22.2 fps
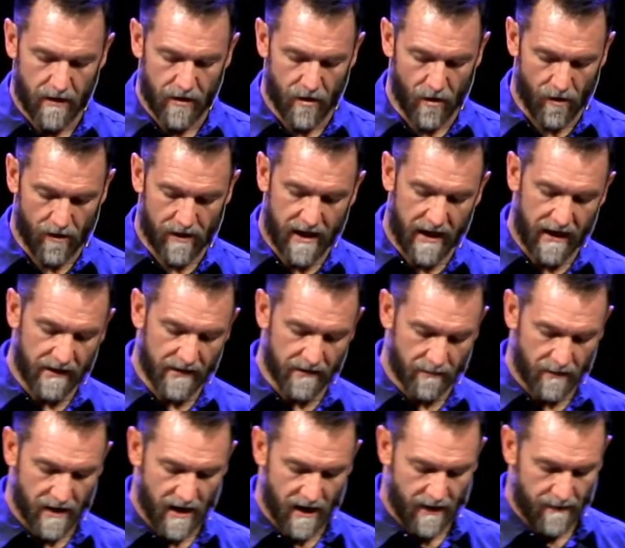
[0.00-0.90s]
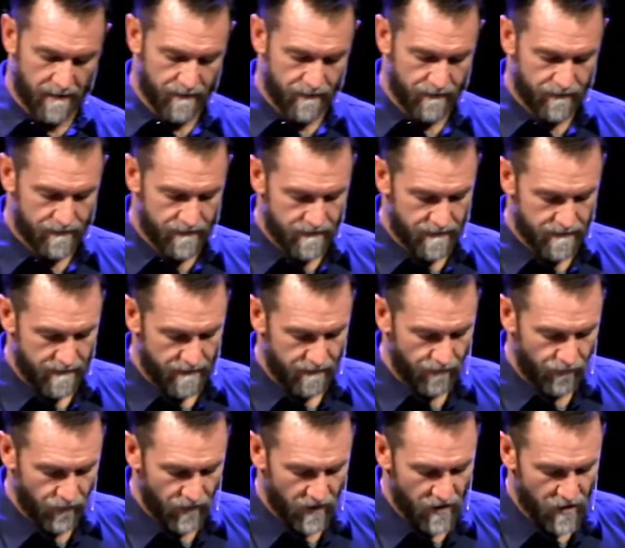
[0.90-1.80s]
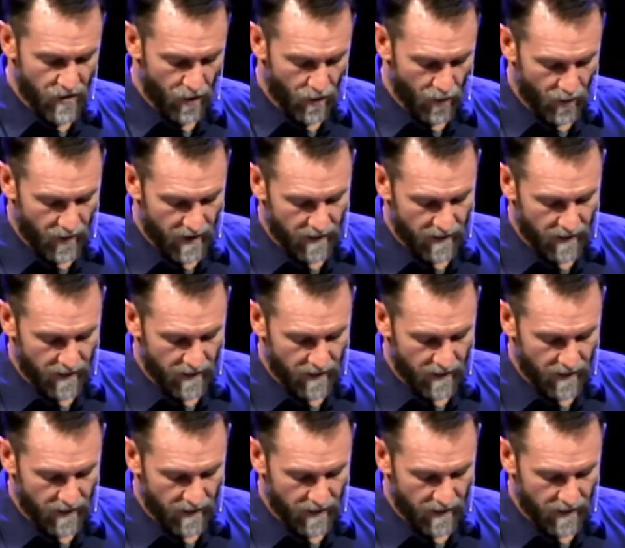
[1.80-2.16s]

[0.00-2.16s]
Your kingdom come. Your